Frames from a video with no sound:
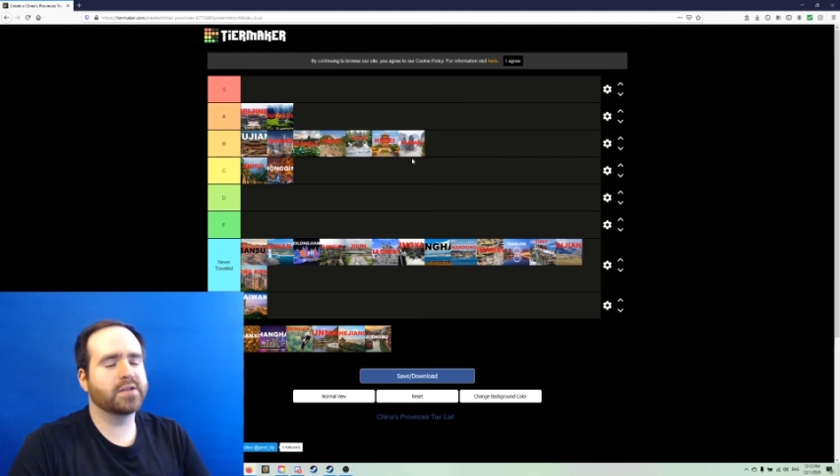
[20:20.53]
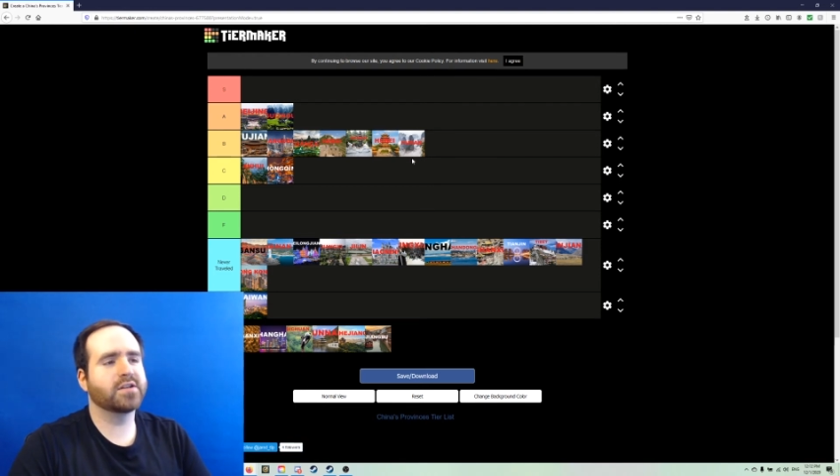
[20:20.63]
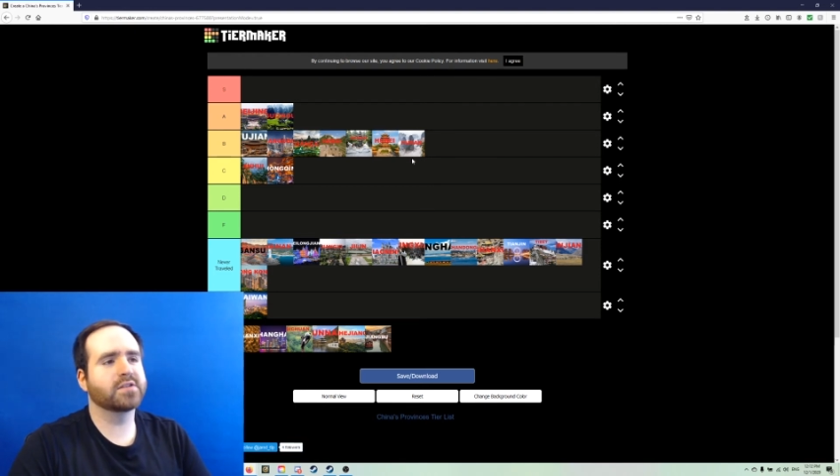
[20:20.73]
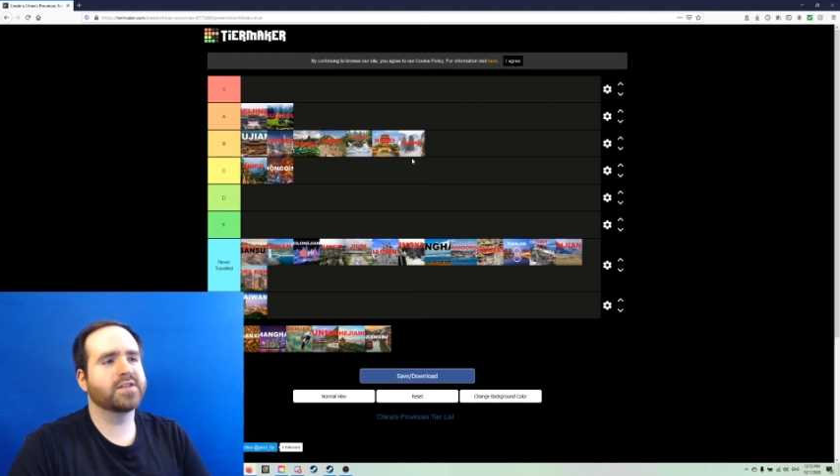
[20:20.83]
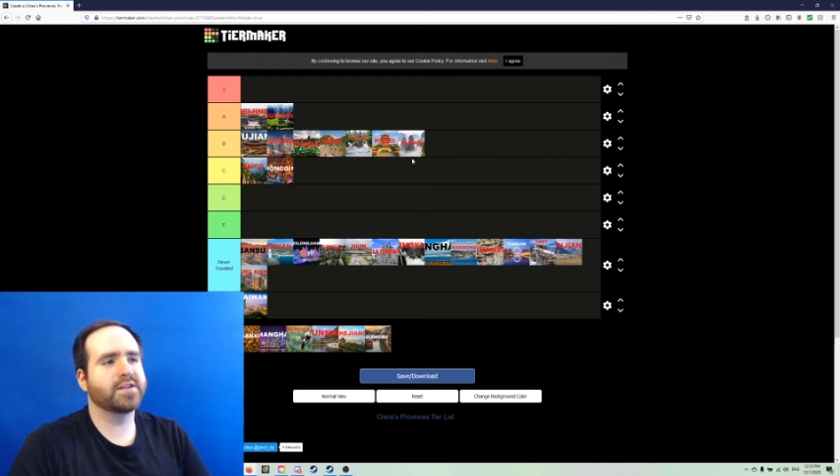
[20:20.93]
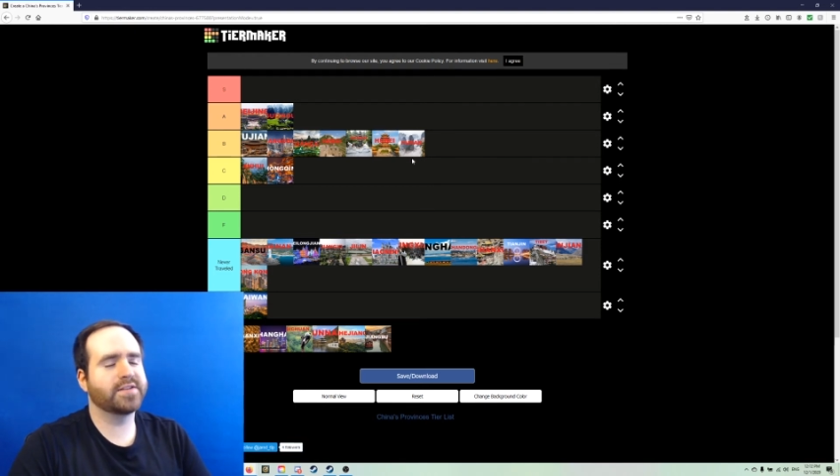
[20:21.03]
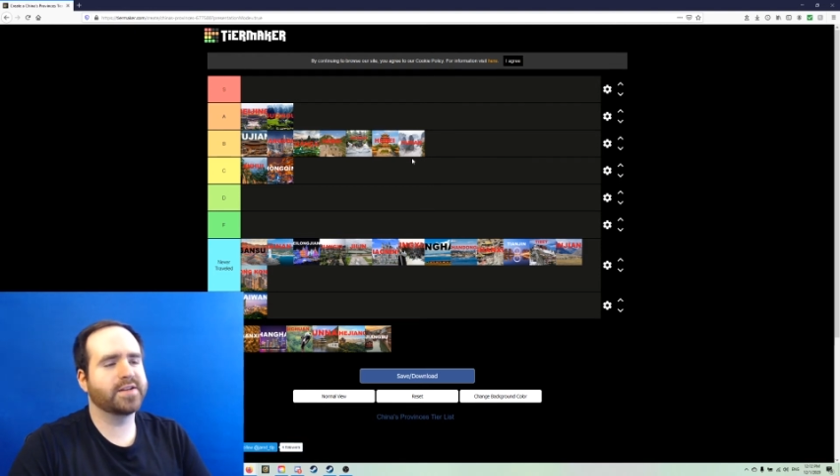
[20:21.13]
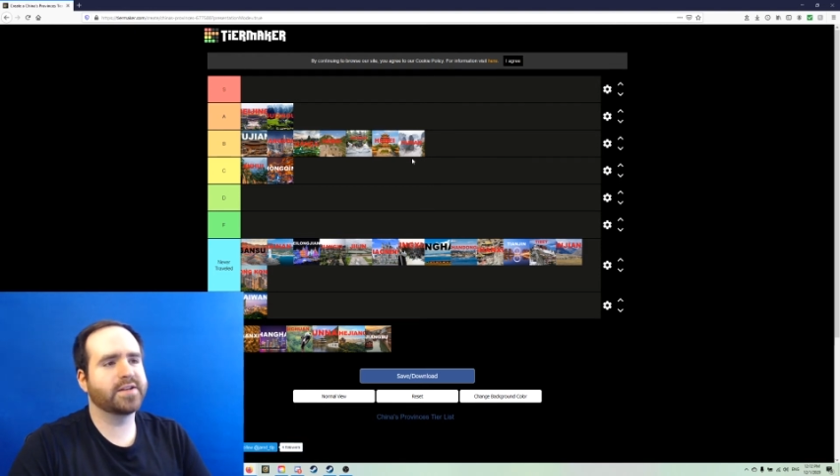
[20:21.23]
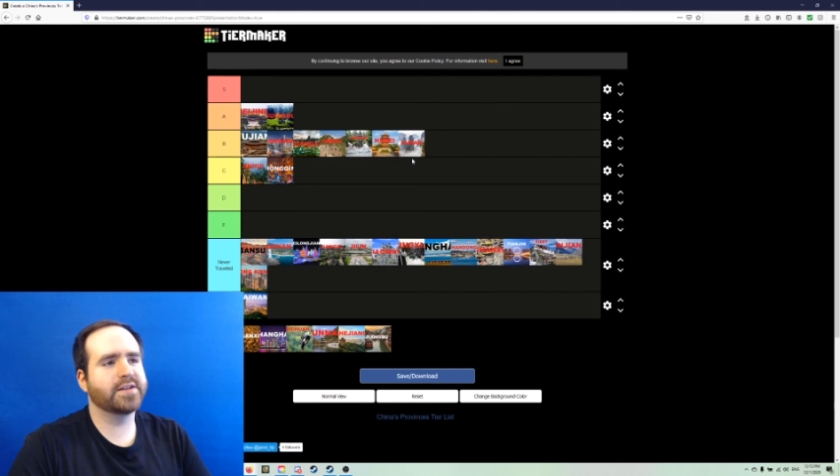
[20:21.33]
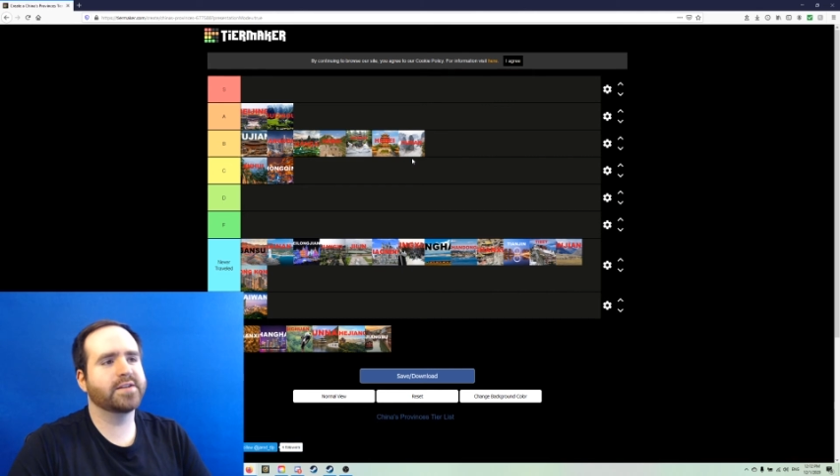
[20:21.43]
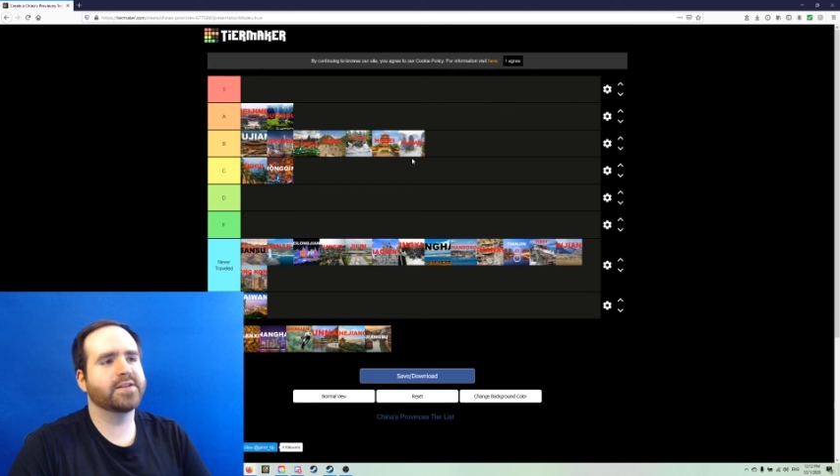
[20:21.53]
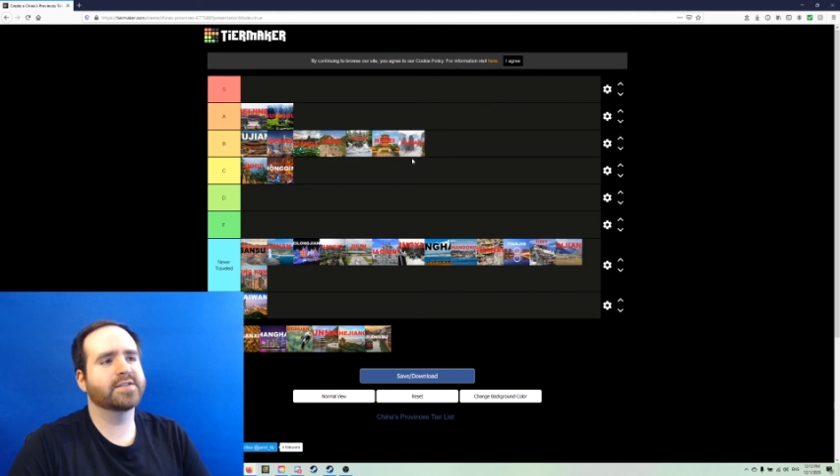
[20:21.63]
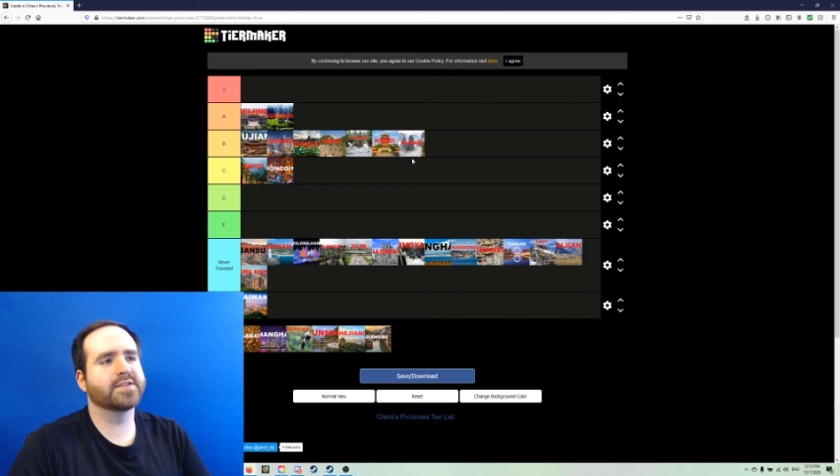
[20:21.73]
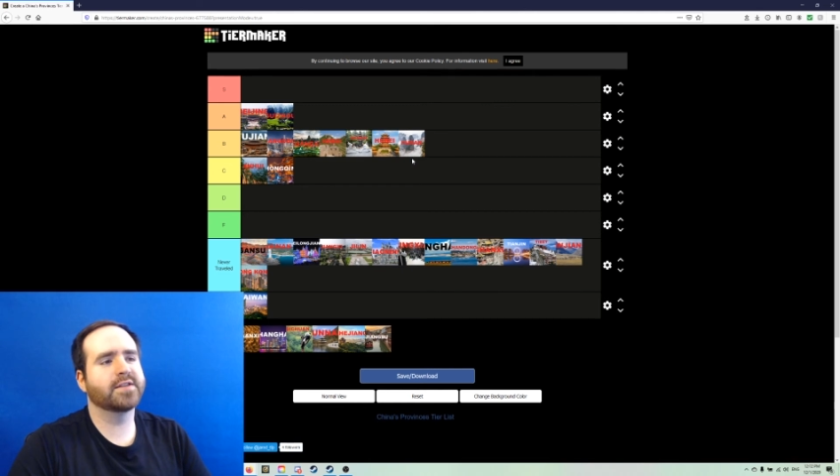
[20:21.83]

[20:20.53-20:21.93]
Zhangjiajie is